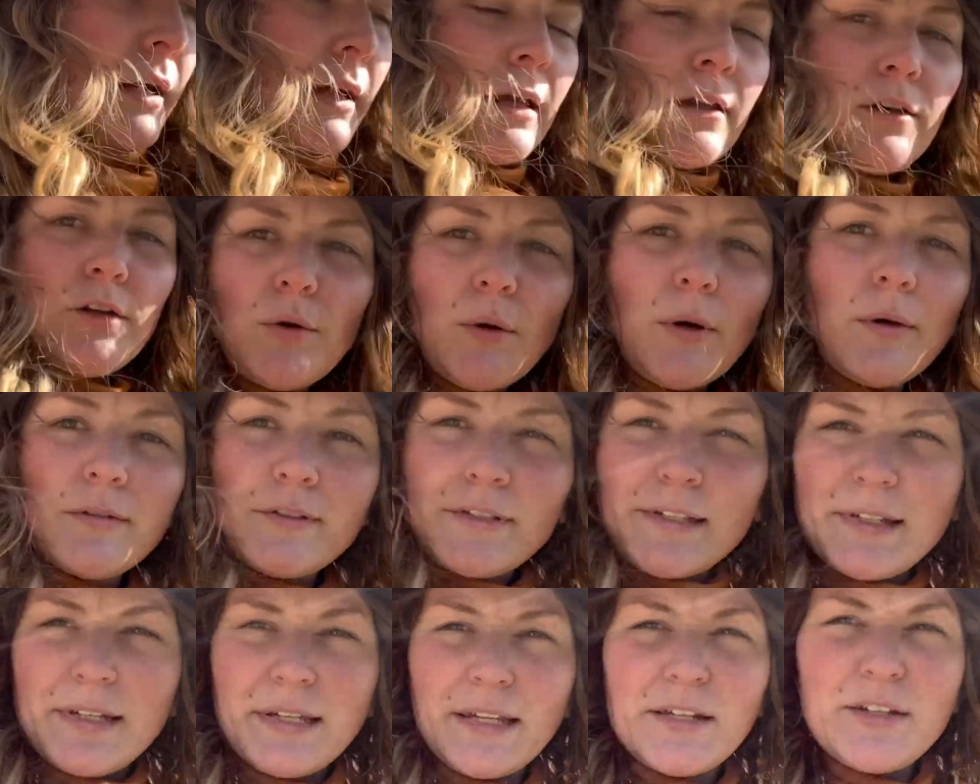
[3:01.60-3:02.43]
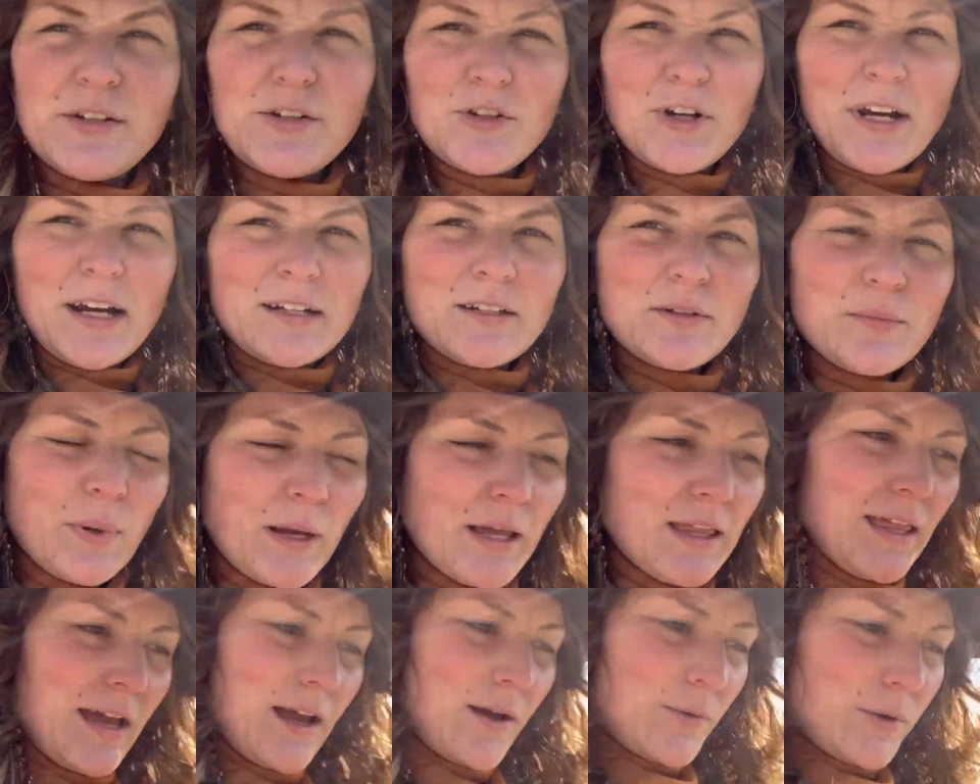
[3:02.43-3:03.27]
I knew I was going to get distracted
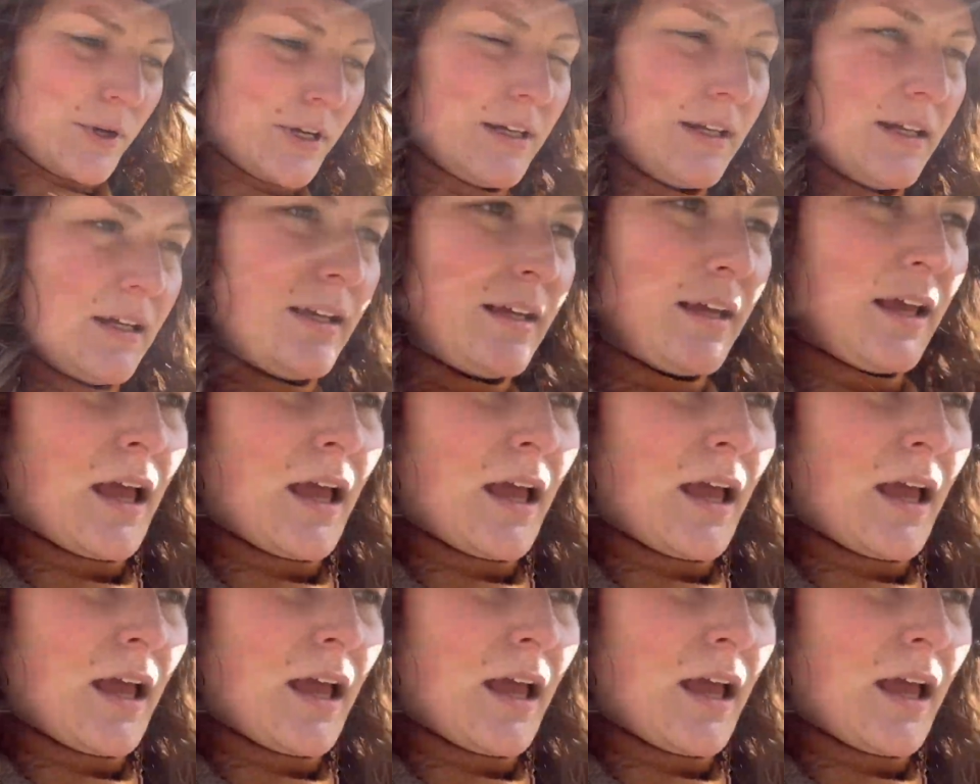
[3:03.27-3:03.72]
by that one.